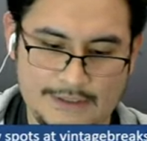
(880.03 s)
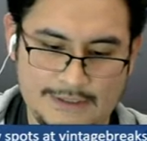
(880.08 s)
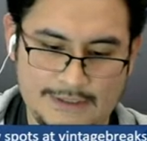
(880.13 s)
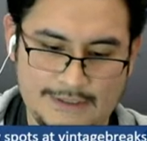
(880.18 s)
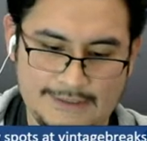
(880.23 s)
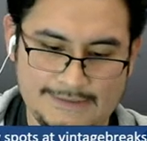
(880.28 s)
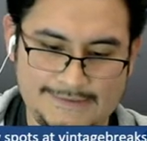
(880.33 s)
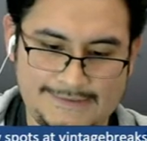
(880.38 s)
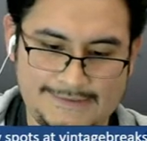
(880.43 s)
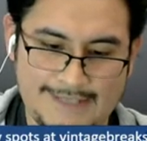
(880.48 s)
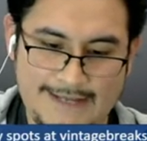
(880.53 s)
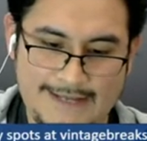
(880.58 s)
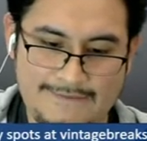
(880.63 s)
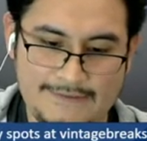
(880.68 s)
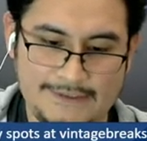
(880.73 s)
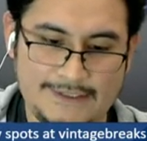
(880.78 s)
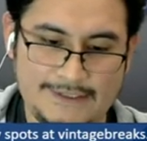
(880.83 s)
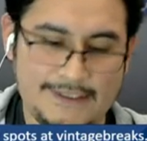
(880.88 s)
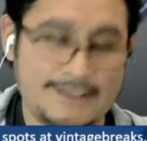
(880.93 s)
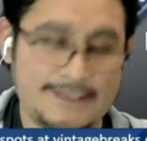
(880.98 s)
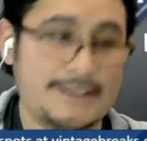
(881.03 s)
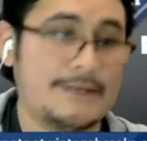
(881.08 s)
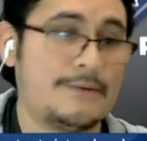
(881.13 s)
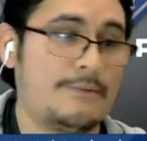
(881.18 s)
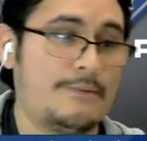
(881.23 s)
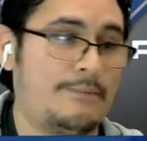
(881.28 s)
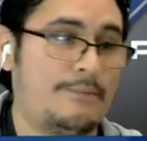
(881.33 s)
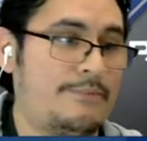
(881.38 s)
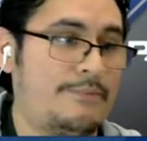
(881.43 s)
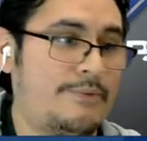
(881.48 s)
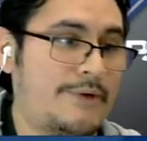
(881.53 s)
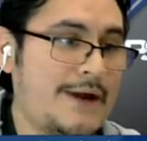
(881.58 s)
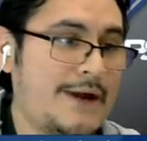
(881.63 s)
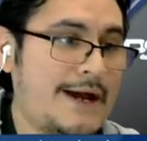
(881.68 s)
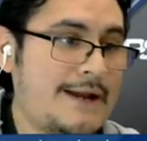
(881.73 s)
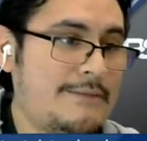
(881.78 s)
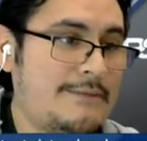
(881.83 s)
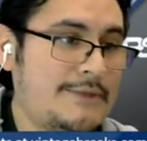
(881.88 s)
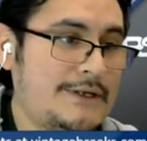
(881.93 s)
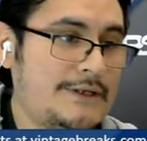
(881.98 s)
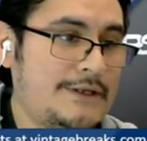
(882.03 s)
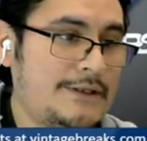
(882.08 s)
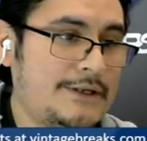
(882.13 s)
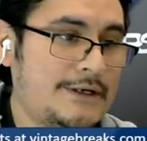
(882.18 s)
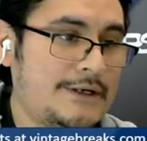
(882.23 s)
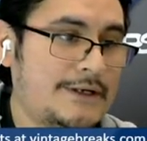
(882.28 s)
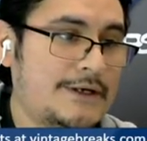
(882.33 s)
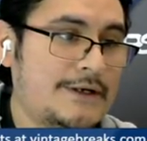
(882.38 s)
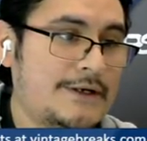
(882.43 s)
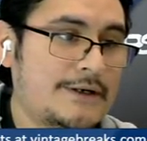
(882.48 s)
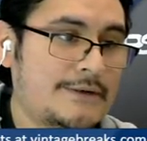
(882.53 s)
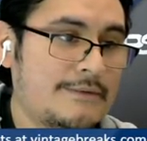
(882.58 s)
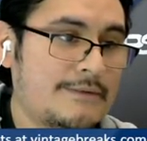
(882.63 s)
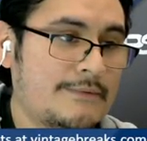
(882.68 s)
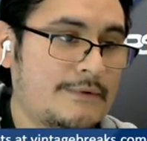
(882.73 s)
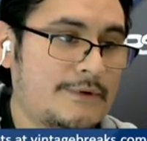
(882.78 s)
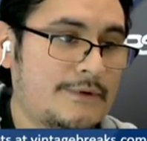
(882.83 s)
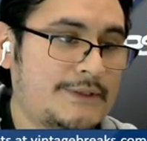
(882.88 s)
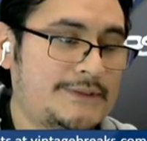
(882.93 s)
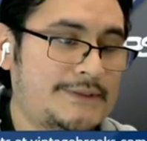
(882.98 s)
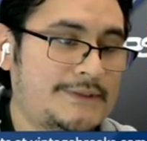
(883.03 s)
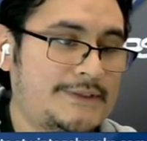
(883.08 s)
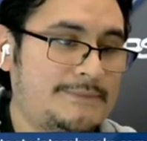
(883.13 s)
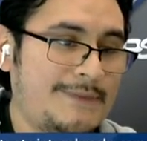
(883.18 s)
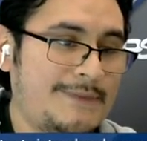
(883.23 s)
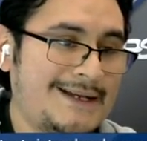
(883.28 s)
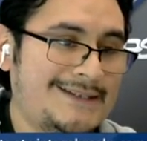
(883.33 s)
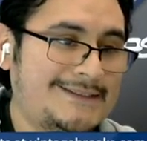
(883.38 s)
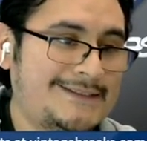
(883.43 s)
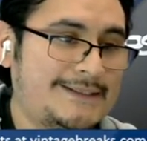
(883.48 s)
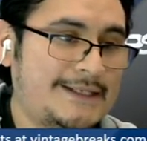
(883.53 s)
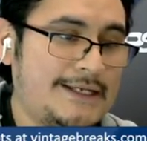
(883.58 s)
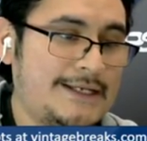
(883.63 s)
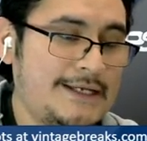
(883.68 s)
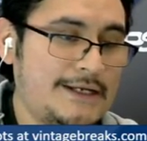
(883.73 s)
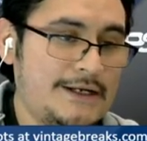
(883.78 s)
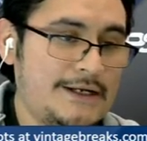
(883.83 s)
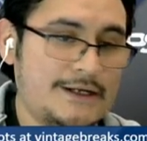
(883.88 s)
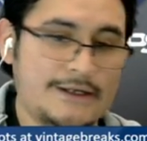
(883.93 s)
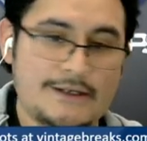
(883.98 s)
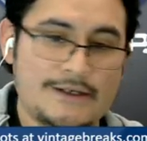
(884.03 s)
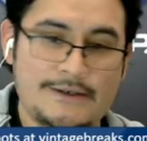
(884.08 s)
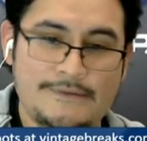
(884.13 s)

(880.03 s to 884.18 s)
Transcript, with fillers: 70, Brad Miller going to Spence Kinnear.